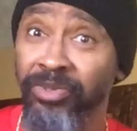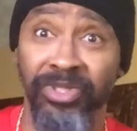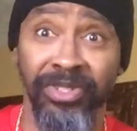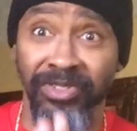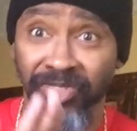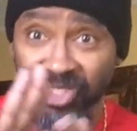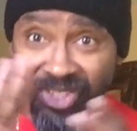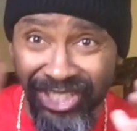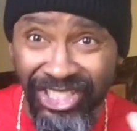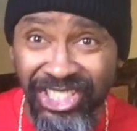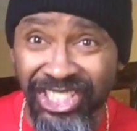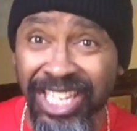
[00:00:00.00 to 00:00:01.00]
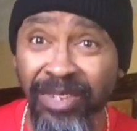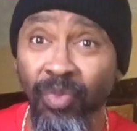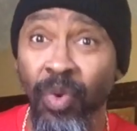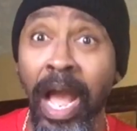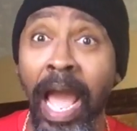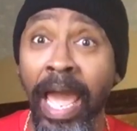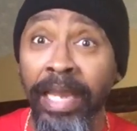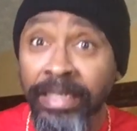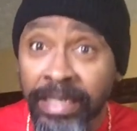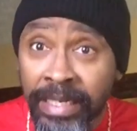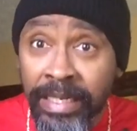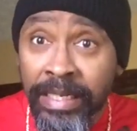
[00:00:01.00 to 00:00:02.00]
It was a
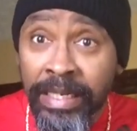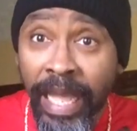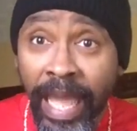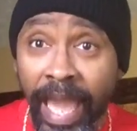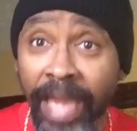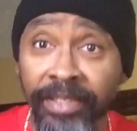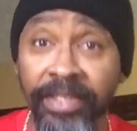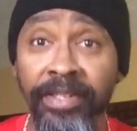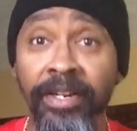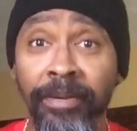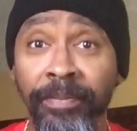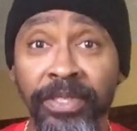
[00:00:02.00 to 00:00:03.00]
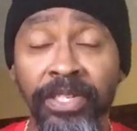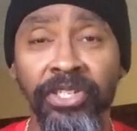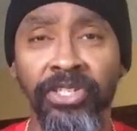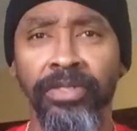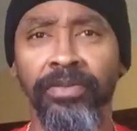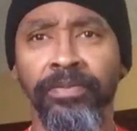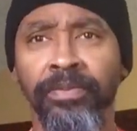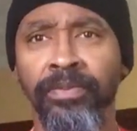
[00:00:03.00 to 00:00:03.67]
statewide acting competition.